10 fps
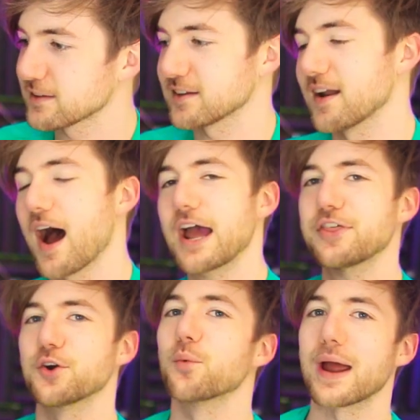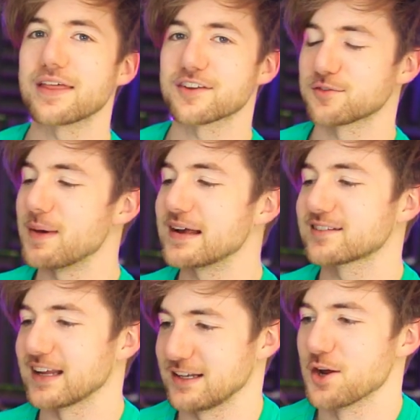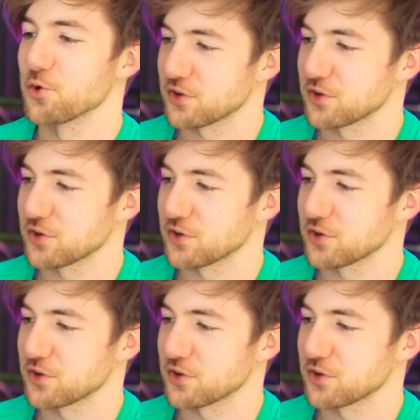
Listen, either way, this makes, like, no